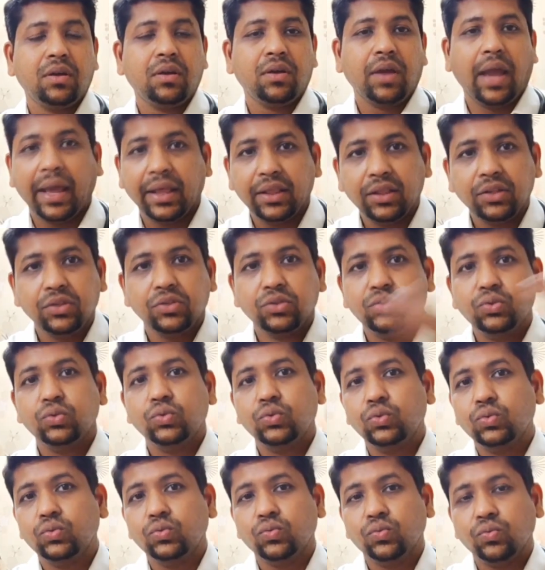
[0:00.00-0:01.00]
And
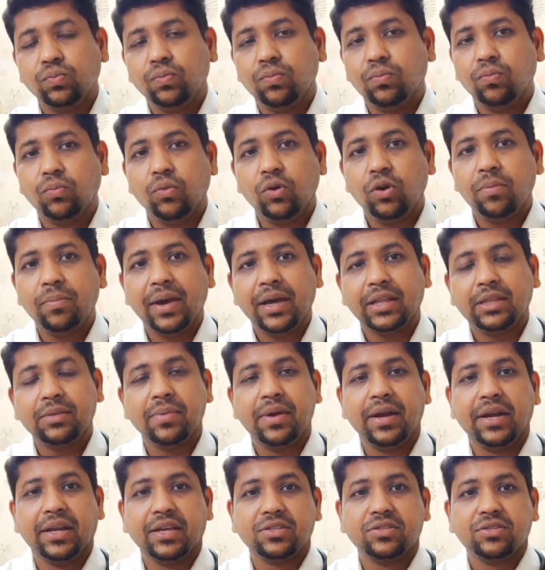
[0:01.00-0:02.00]
do more
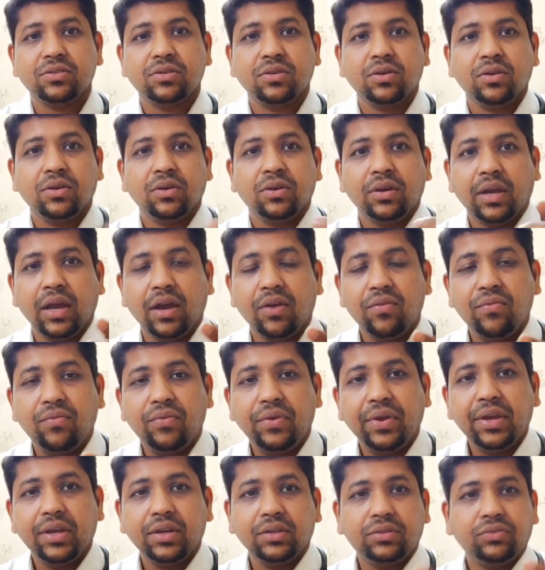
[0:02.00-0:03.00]
mathematics.
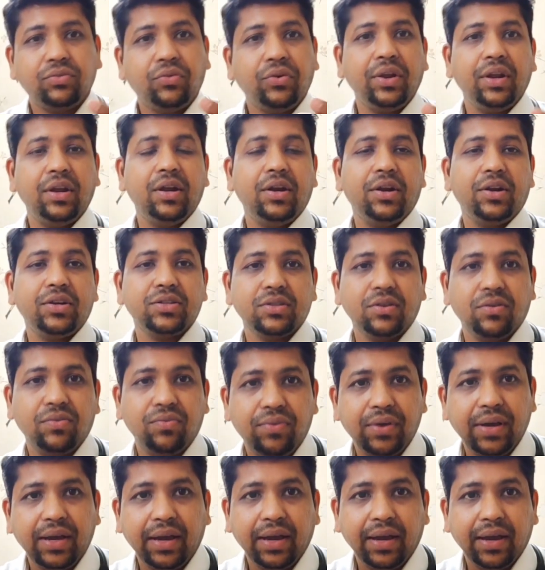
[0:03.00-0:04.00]
Every year 3 liters of
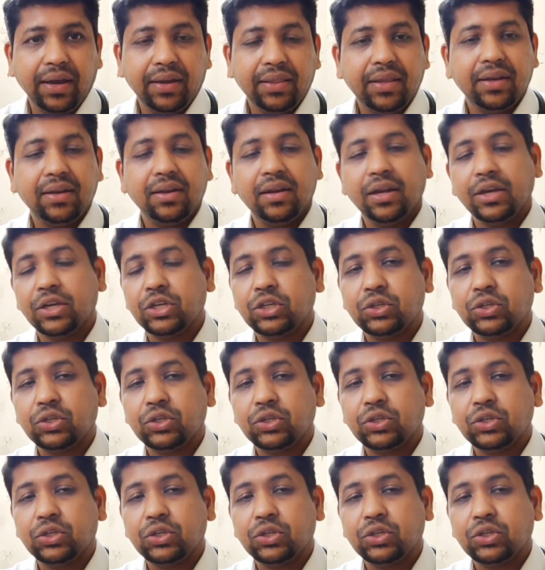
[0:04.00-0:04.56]
fat, then like